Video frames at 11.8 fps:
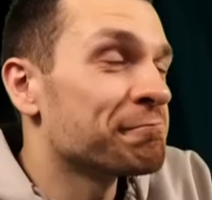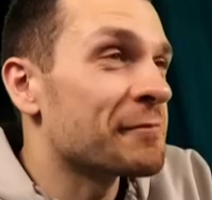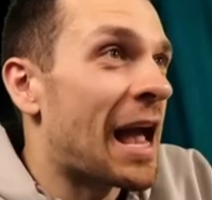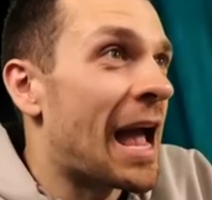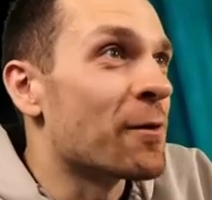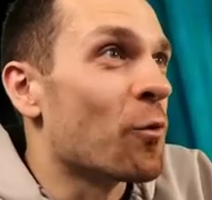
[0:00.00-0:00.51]

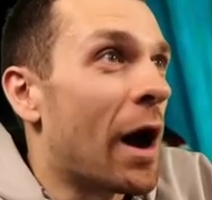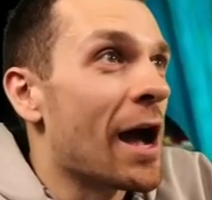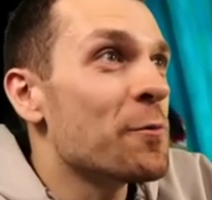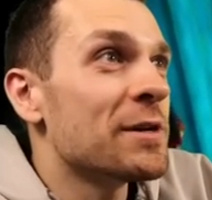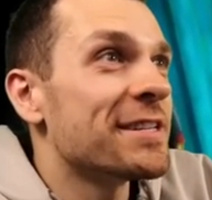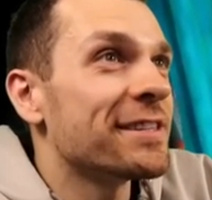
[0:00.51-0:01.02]
And why
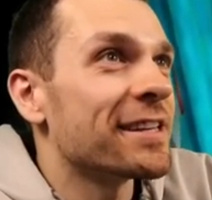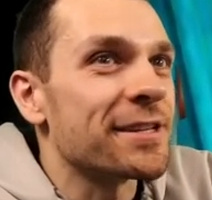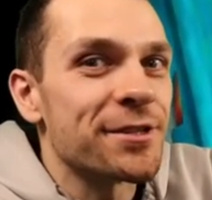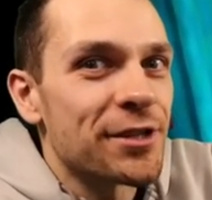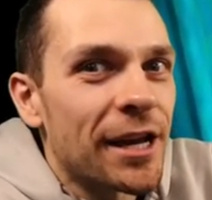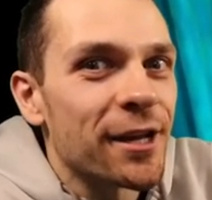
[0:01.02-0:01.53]
was it that the
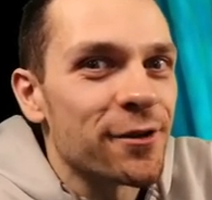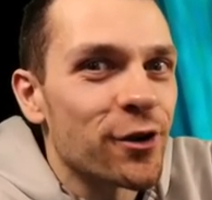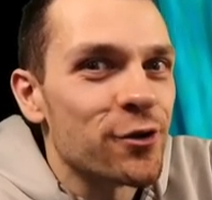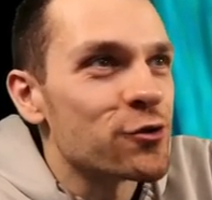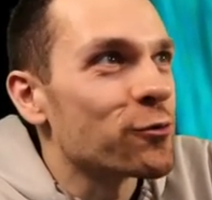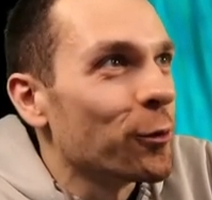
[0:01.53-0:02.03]
second
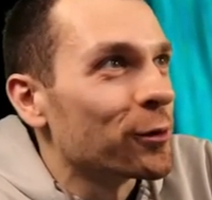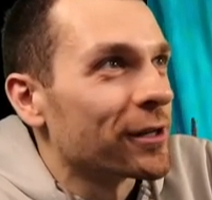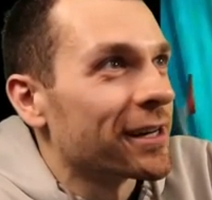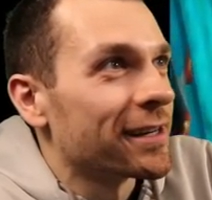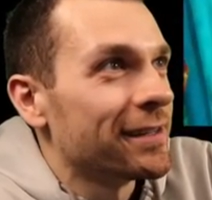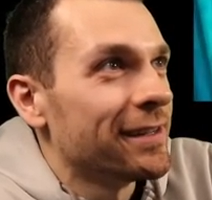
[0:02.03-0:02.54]

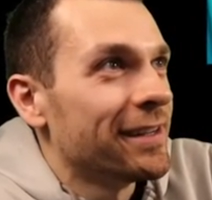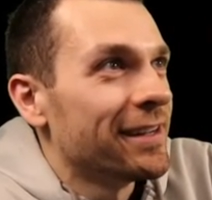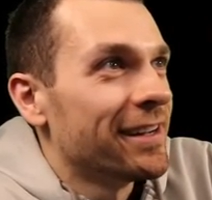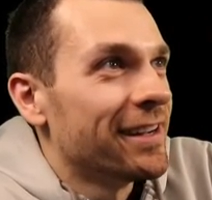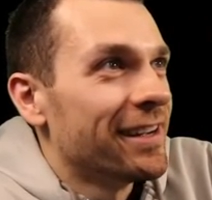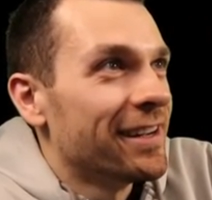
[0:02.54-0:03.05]
controller
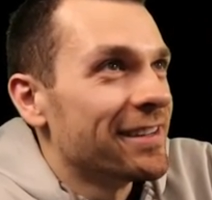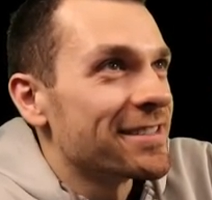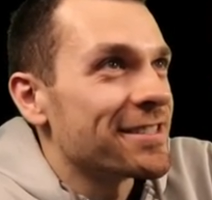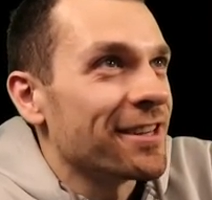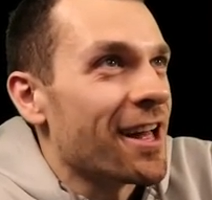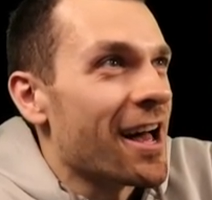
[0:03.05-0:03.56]

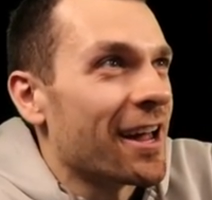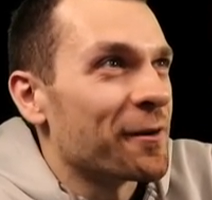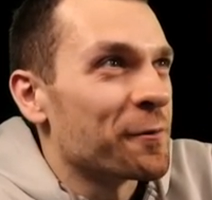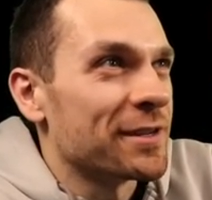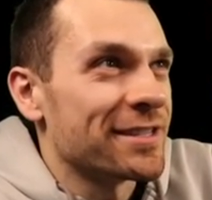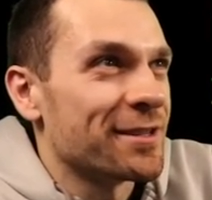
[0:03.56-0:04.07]
slot
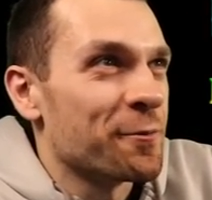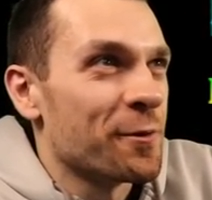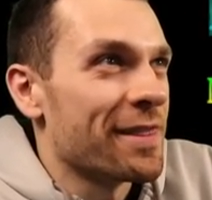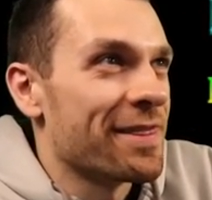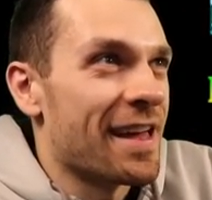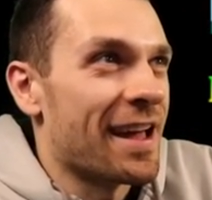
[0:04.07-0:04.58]
was the
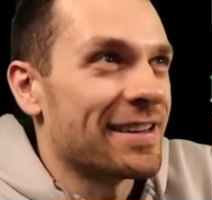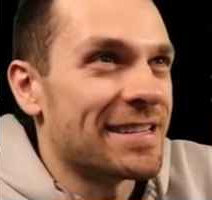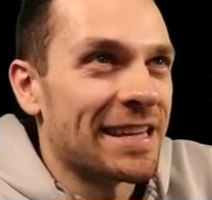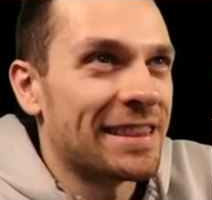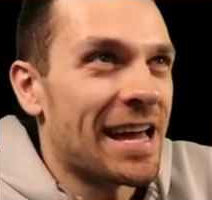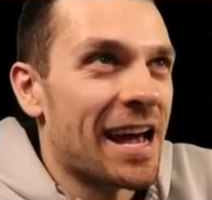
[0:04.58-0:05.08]
one that
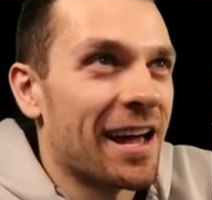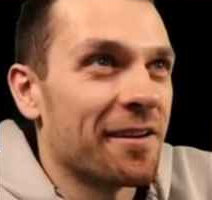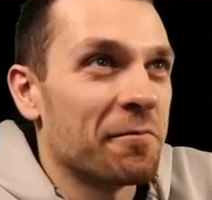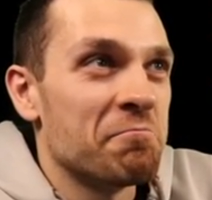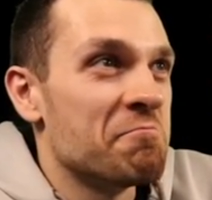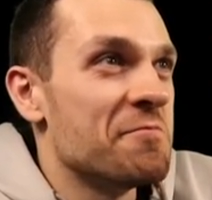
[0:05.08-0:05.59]
did that?
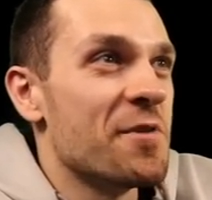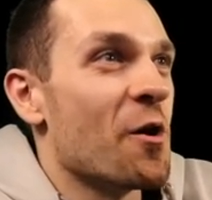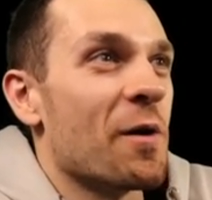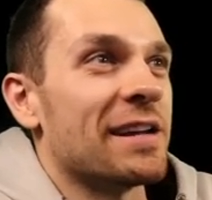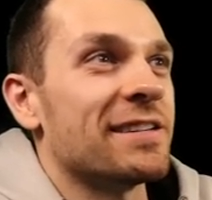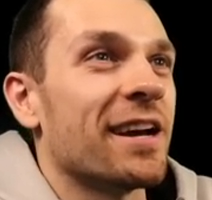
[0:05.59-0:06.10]
No
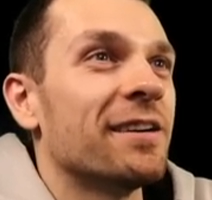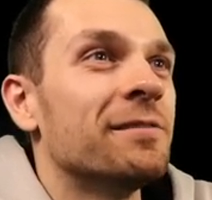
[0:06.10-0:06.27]
idea.